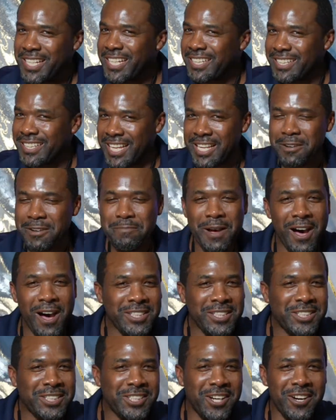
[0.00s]
Think about
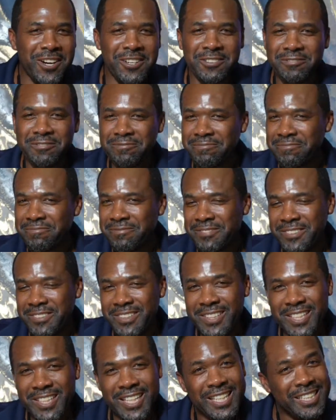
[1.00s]
it, y'all.
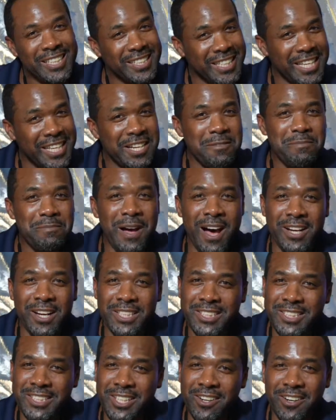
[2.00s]
Think about
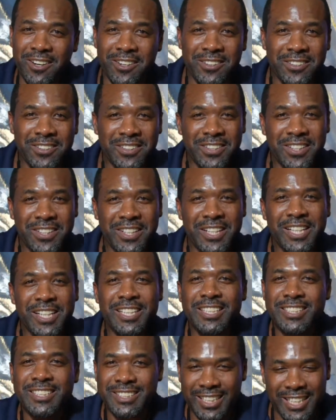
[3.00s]
it, y'all.
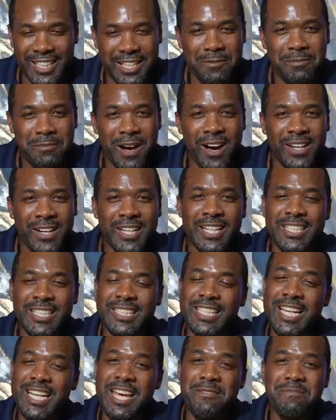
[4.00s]
Think about it. They
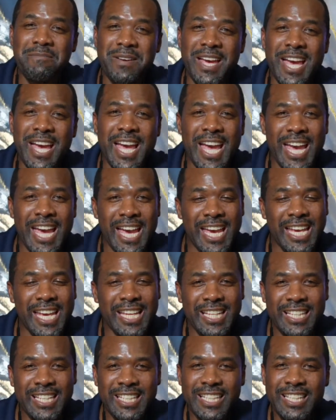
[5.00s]
say that man had
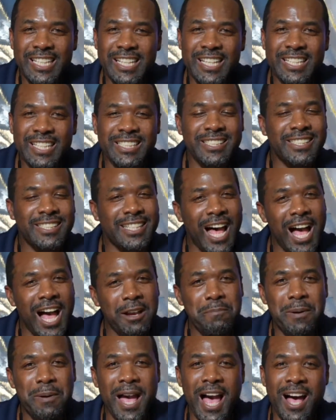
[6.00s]

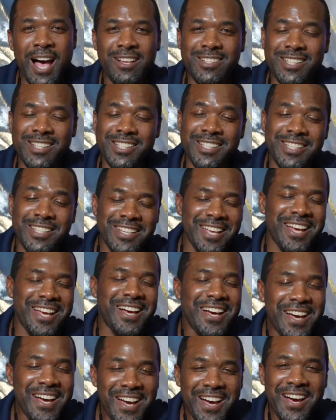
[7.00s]
stockpiles
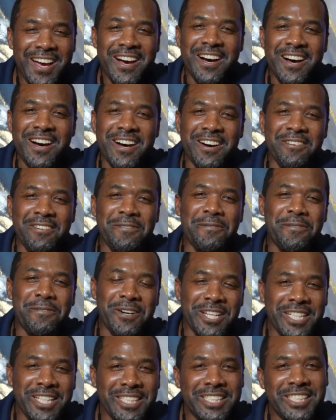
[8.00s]
of
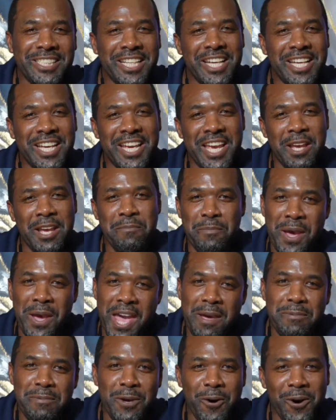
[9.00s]
footage and
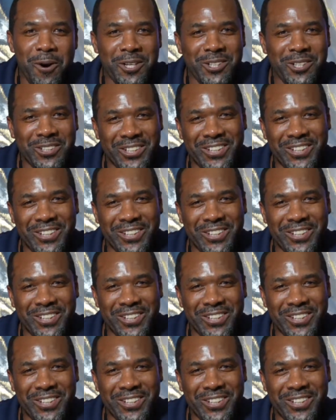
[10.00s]
baby oil.